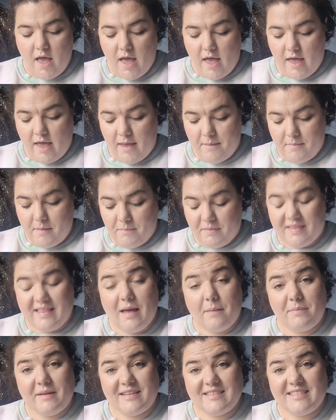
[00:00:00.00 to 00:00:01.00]
But
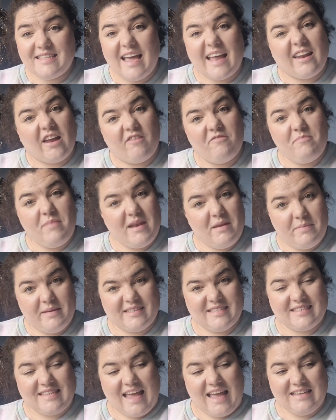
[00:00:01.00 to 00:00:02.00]
that being said, I've been a bit
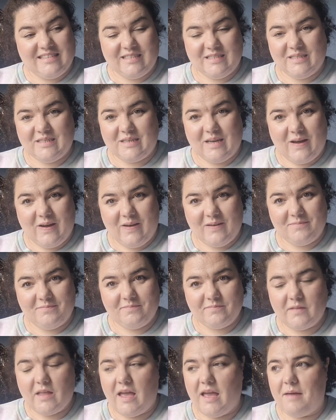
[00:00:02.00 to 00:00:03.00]
scared to start.
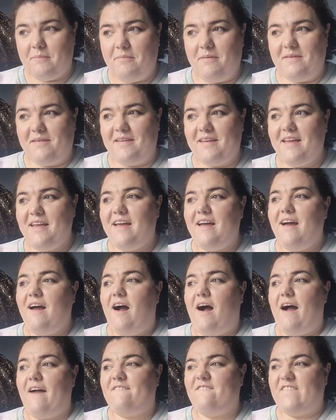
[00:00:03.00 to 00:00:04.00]

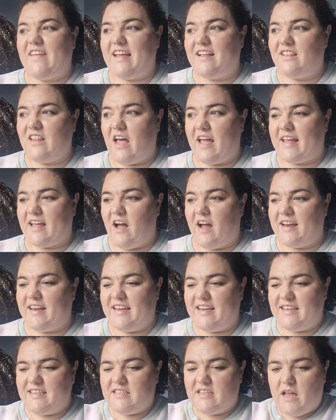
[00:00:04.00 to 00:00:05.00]
I feel like I
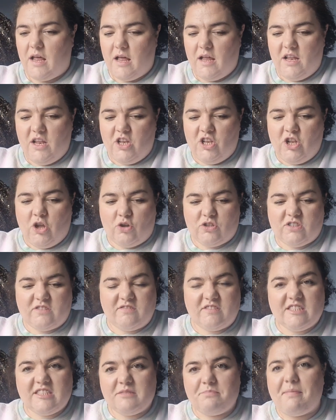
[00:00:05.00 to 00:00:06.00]
need lots of
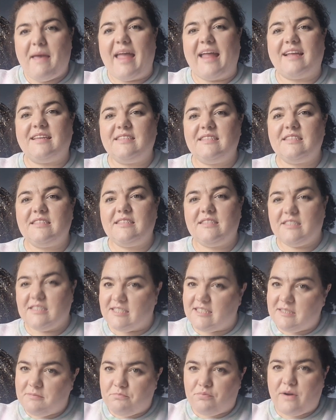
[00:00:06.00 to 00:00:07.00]
space to
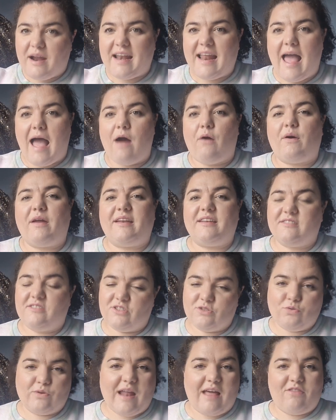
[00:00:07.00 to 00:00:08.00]
spread out and
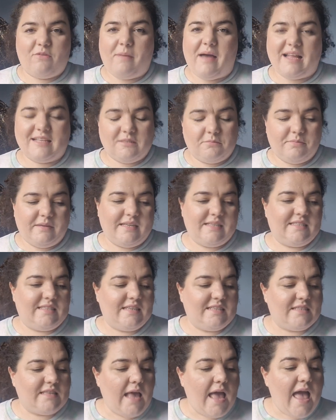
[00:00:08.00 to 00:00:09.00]
sort out the pattern
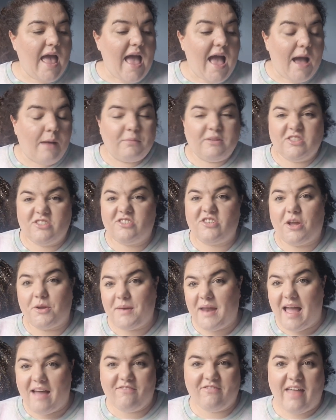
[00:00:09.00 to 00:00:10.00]
pieces, and we just
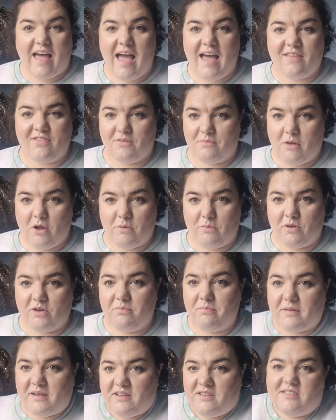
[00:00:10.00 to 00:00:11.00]
don't have that at the
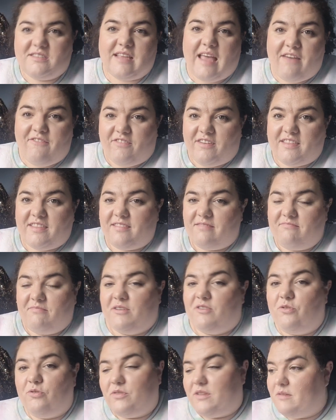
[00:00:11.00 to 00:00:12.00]
moment because
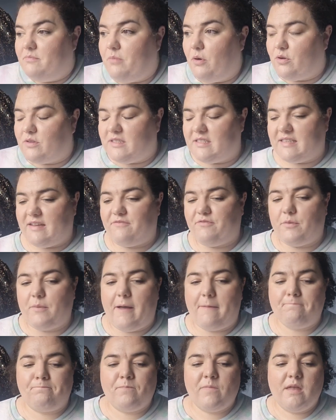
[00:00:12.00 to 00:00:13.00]
we've got all these boxes
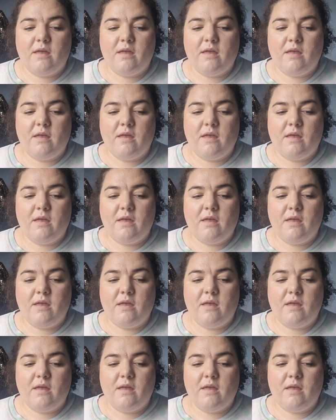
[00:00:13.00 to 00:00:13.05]
everywhere.